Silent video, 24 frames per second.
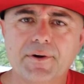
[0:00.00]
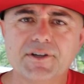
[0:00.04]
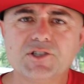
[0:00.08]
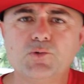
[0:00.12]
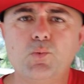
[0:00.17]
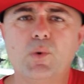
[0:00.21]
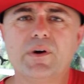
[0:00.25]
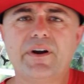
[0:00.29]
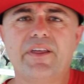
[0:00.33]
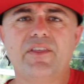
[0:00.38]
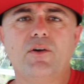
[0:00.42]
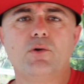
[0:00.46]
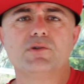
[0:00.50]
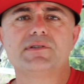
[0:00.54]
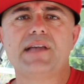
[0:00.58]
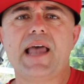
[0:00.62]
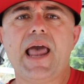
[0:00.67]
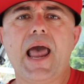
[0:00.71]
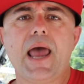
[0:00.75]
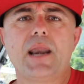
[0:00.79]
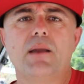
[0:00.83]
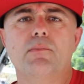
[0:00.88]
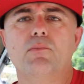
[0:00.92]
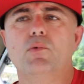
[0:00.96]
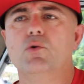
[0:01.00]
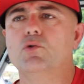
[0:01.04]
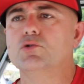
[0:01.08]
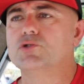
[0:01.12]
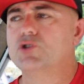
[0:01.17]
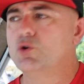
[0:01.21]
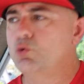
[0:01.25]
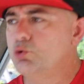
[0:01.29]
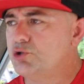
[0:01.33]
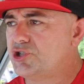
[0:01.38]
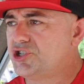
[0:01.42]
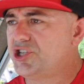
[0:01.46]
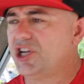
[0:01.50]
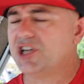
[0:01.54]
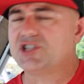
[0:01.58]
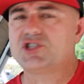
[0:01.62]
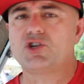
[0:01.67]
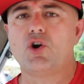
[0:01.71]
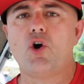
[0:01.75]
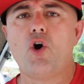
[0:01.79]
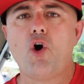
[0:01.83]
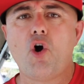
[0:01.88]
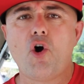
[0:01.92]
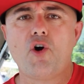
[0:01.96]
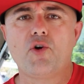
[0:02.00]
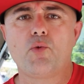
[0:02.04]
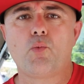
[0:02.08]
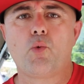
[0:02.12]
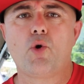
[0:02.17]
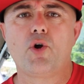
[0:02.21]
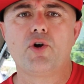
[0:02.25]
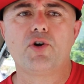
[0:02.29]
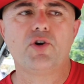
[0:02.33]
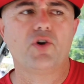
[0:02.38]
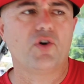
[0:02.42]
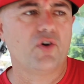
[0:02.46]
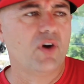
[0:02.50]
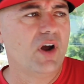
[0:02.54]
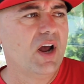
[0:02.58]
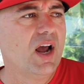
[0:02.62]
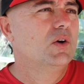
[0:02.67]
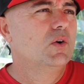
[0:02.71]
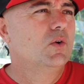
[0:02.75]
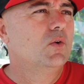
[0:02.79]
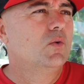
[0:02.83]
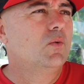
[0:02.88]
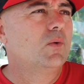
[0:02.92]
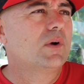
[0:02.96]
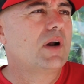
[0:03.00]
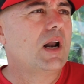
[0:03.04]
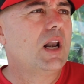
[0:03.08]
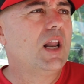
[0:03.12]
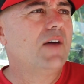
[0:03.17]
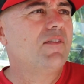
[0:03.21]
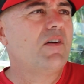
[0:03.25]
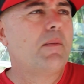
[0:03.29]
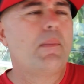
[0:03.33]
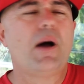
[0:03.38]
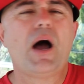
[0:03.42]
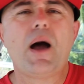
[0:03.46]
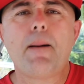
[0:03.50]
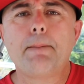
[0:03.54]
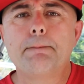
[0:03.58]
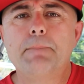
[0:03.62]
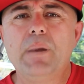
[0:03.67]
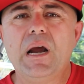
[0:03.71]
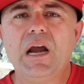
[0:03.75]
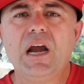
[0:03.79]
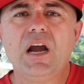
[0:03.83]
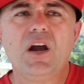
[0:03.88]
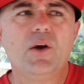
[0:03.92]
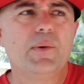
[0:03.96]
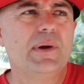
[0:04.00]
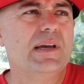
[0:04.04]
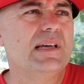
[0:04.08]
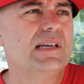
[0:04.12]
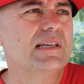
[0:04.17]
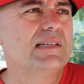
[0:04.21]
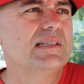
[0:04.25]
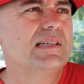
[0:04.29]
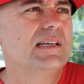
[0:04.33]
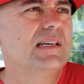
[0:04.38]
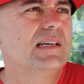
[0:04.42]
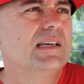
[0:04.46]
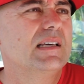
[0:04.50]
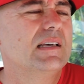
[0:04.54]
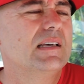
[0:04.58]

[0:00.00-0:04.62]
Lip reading: is one of those animals who's just a hard worker. What I love about Bear is